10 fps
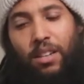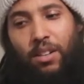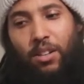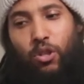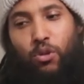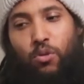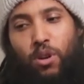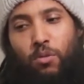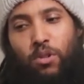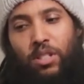the shooter
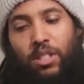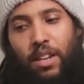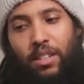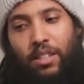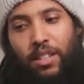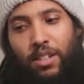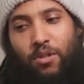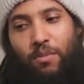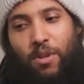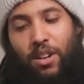was sent to
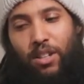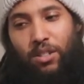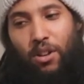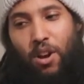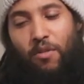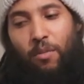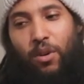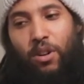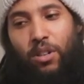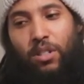kill Marcus Garvey
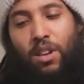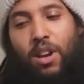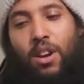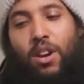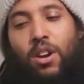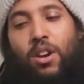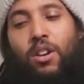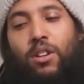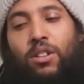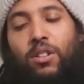because
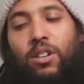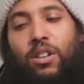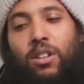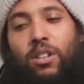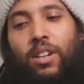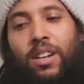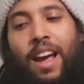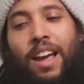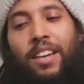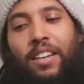the
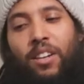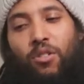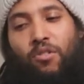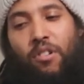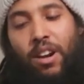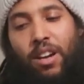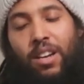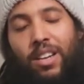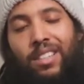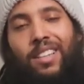guy Kilroy
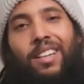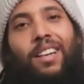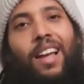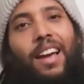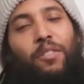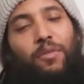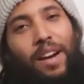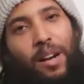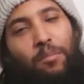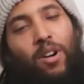didn't like the
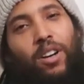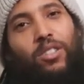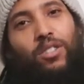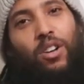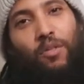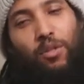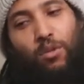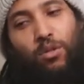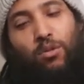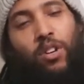fact that Marcus Garvey
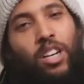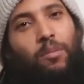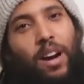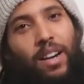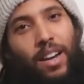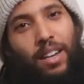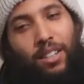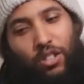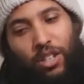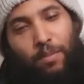was talking about getting a
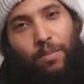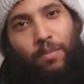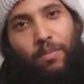ship.